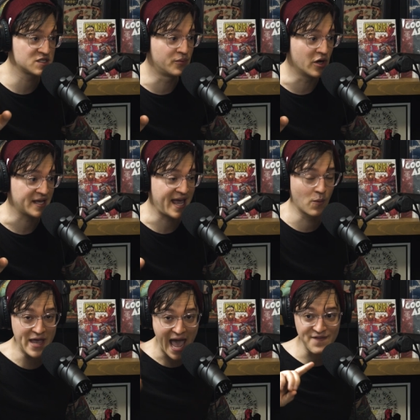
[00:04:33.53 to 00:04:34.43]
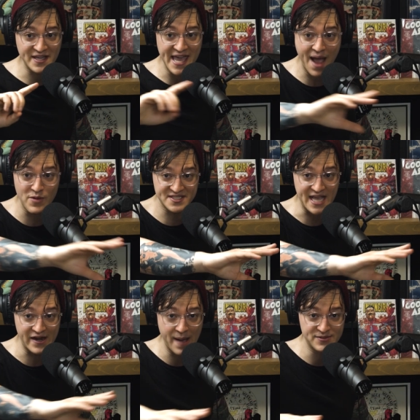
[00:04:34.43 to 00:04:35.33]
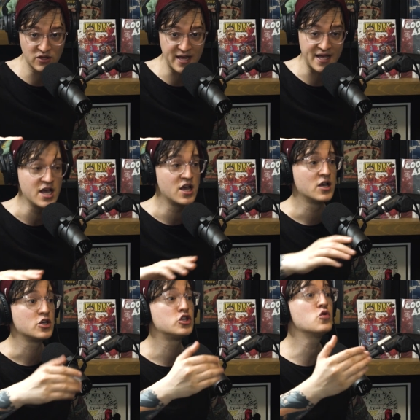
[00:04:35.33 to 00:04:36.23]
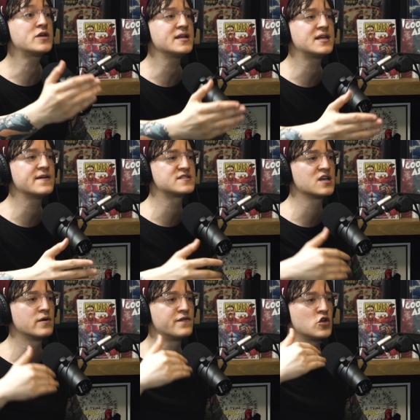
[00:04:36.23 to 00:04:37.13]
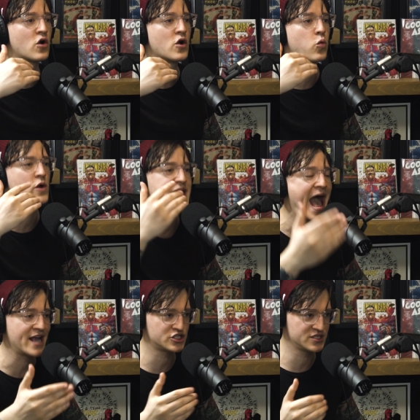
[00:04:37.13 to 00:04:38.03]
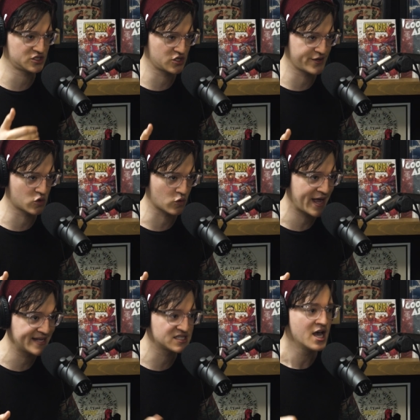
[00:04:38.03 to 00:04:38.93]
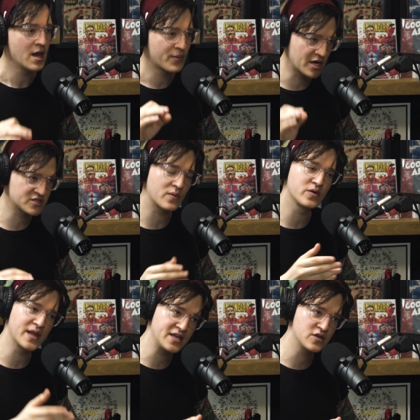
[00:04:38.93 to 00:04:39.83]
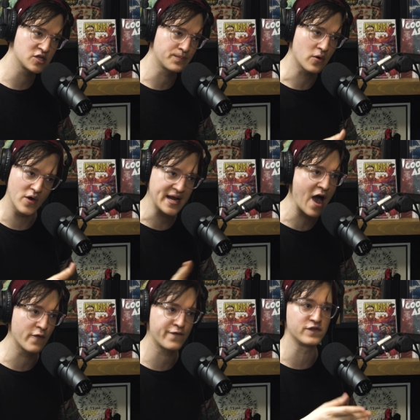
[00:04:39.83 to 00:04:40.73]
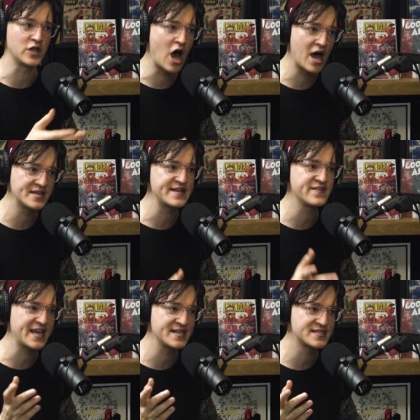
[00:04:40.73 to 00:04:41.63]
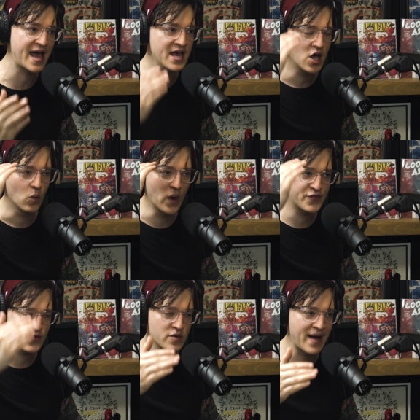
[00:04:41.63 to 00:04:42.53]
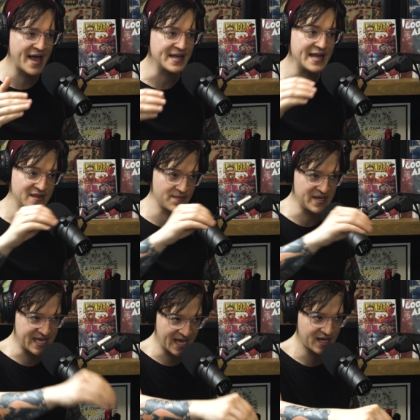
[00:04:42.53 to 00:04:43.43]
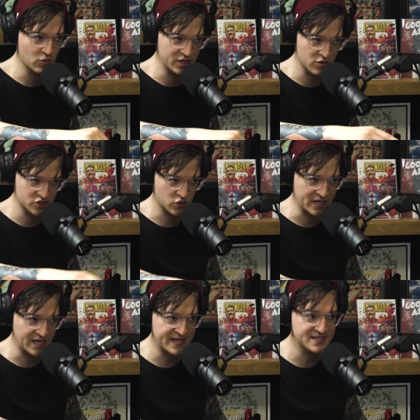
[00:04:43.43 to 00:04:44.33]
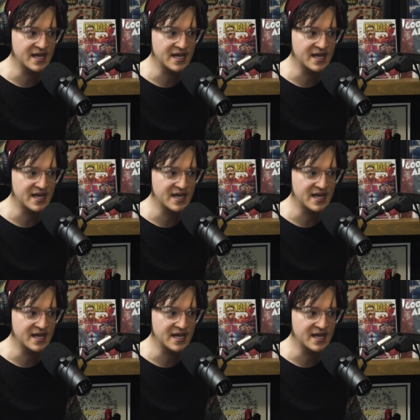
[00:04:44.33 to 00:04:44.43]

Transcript: book, and we have a camera set up so that you can give some of your reactions to the grades, but also I would like you to point out flaws and things that went through your mind in the beginning when you were screening these